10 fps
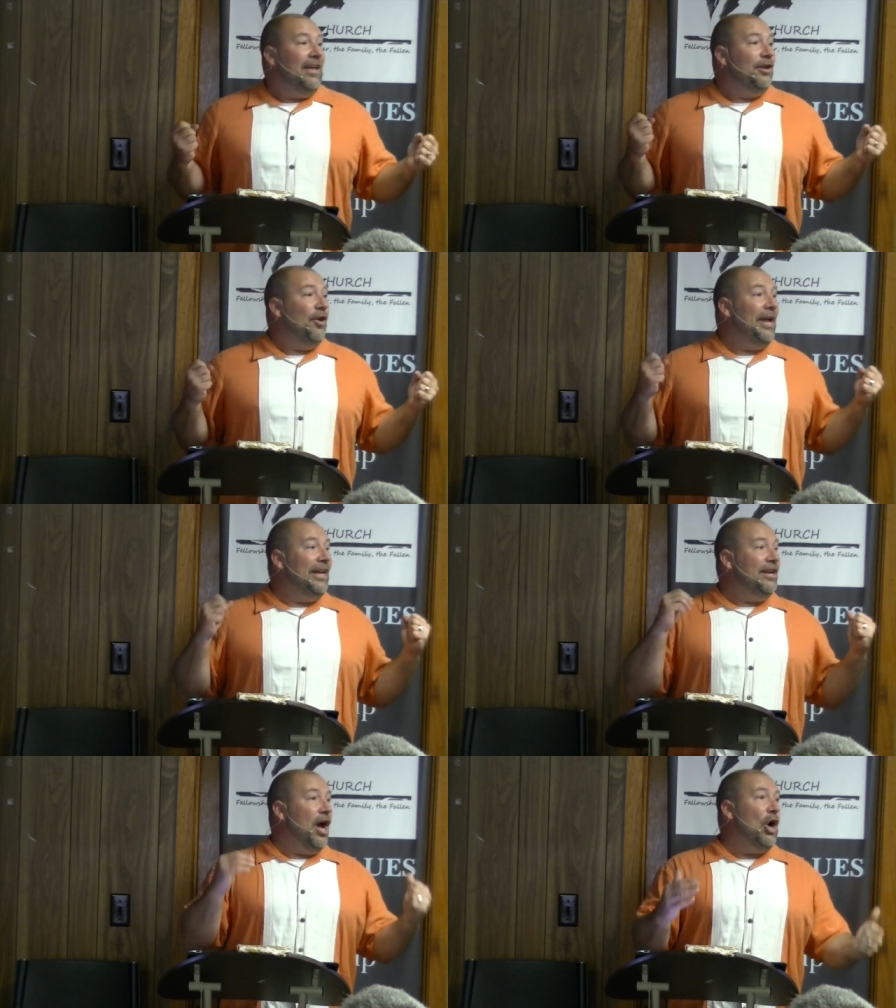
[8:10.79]
You know,
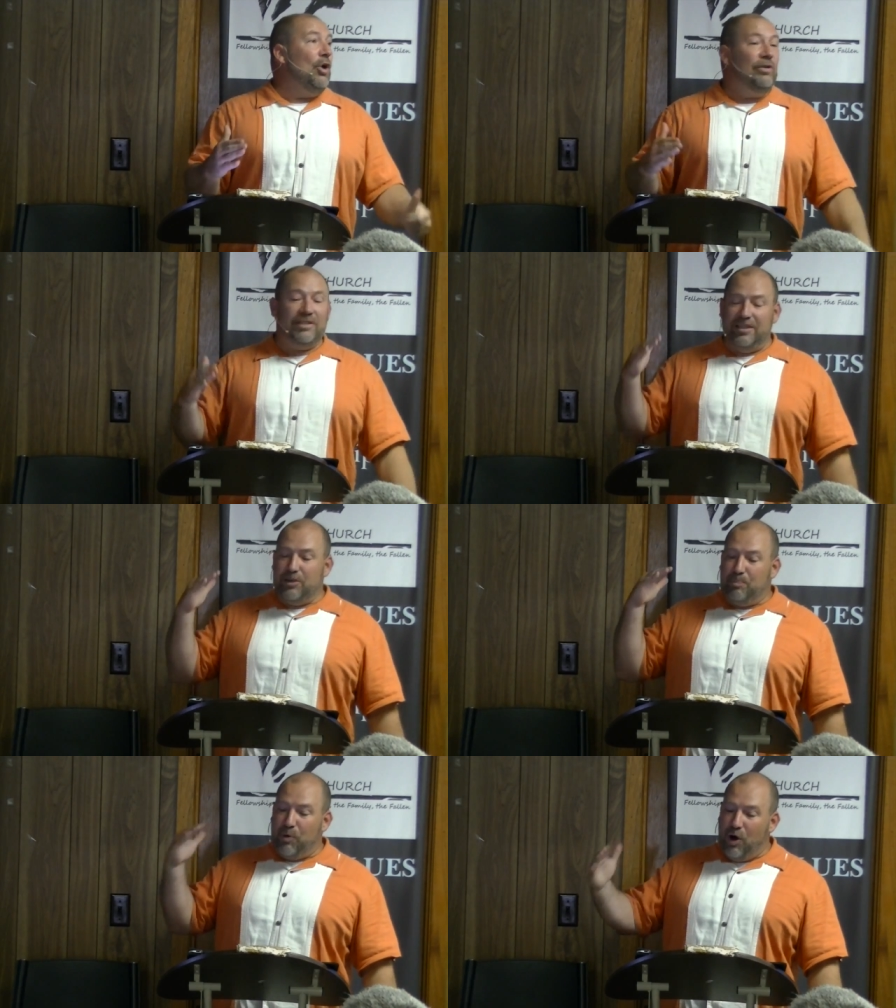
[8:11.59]
he knows he's
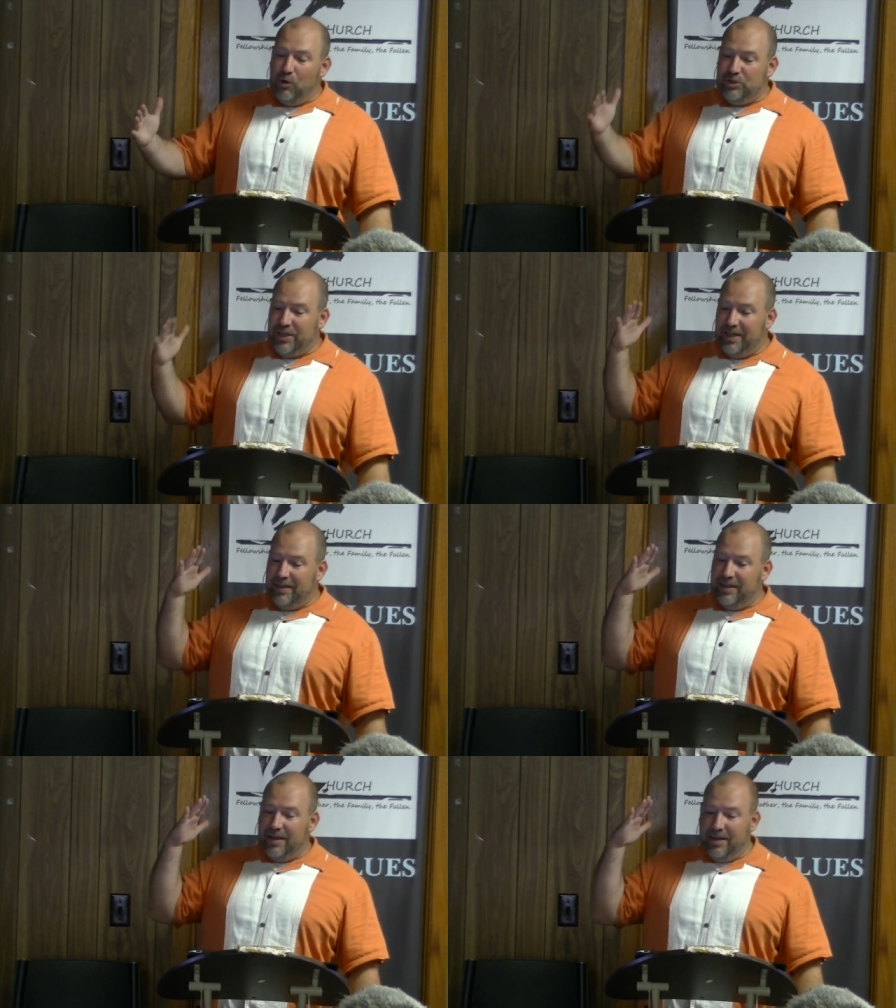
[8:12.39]

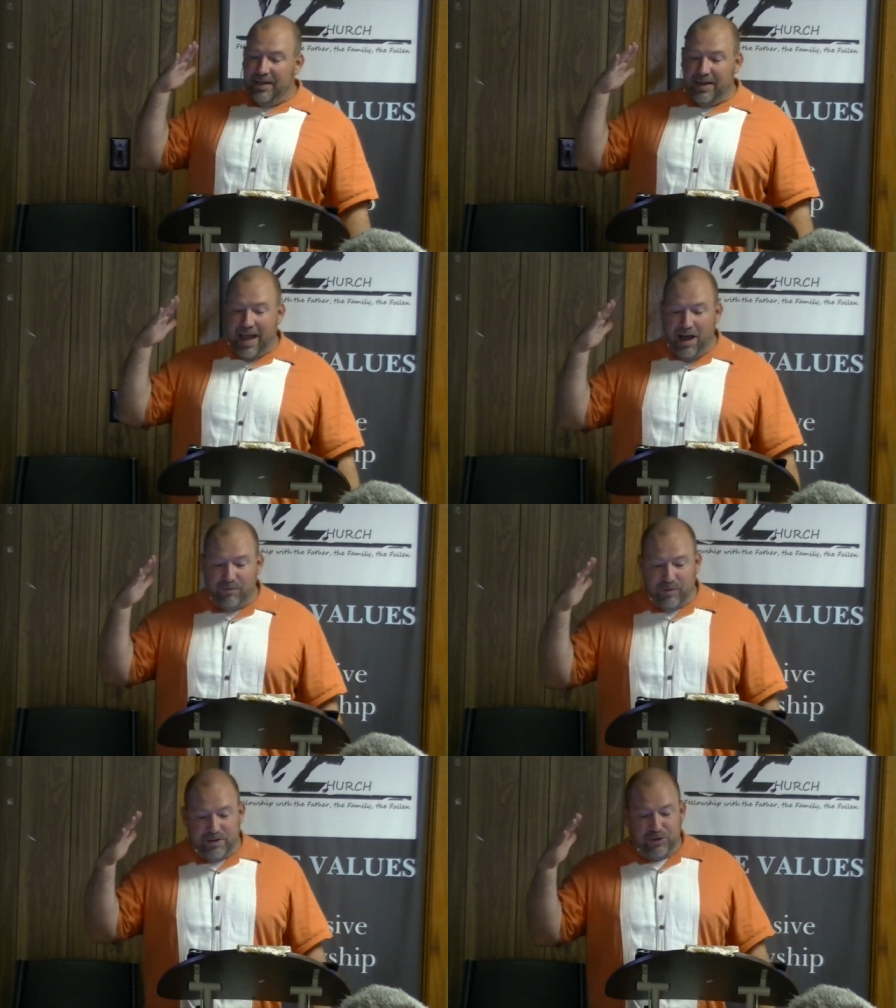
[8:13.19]
approaching the
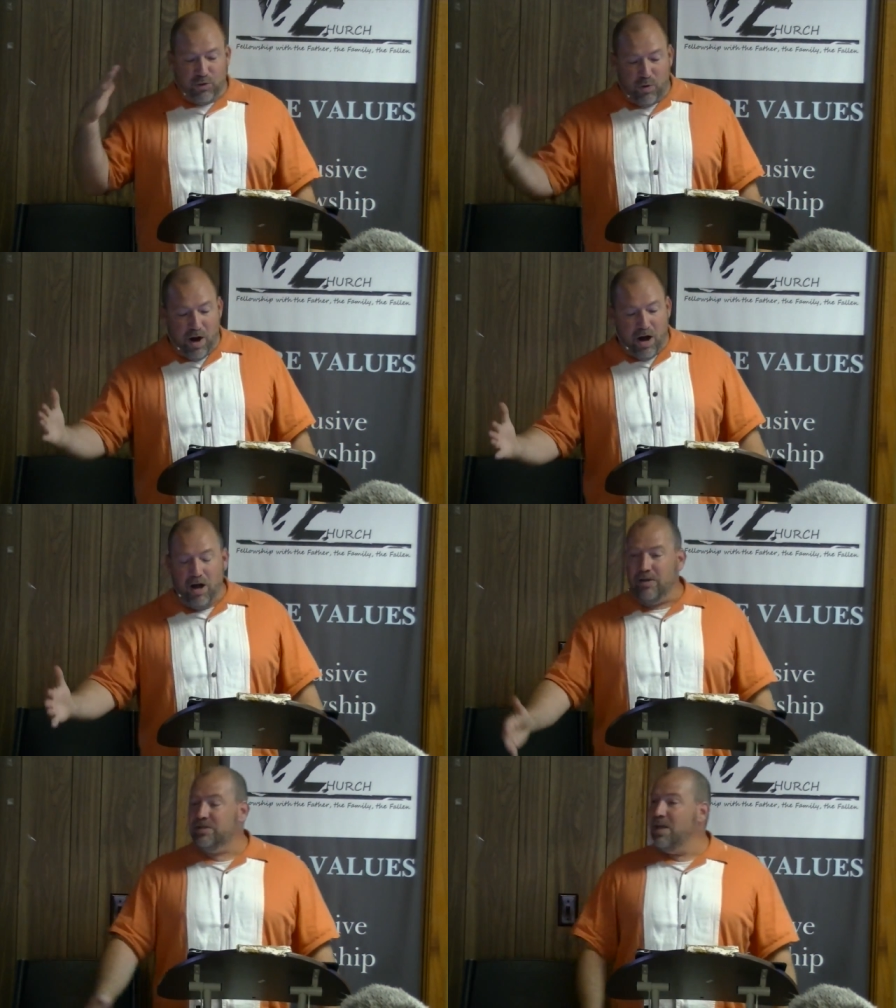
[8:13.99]
Calvary's
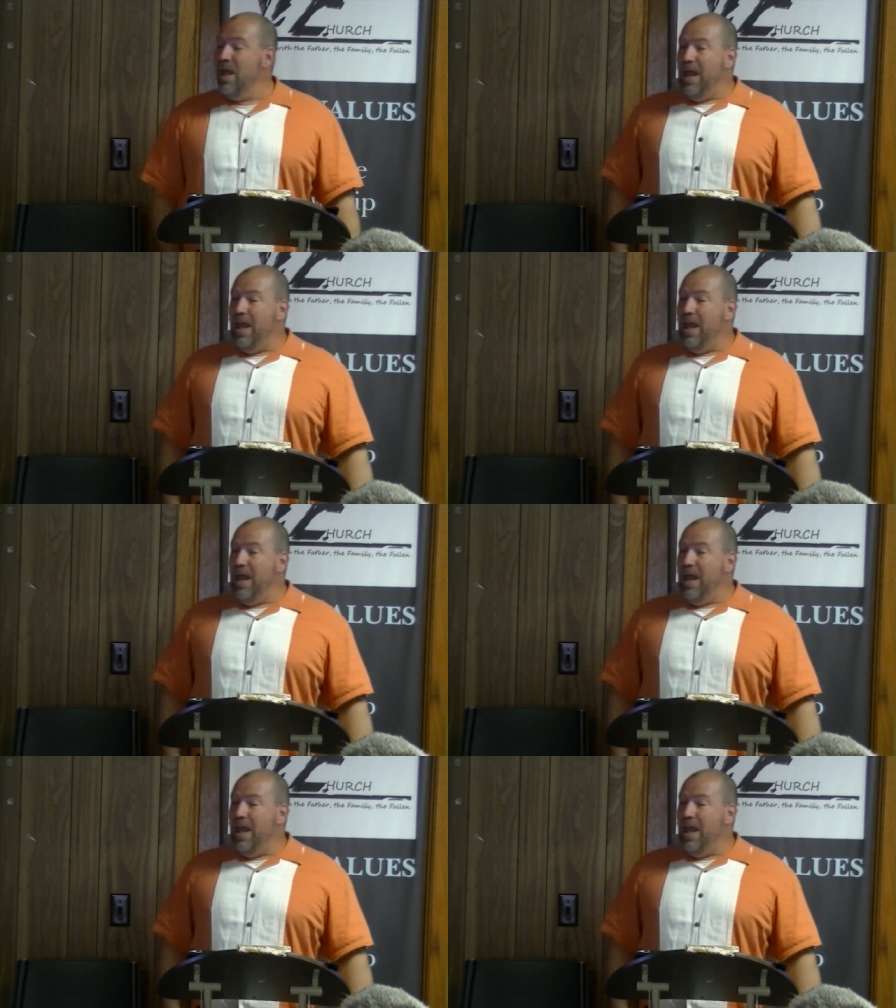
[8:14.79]
cross.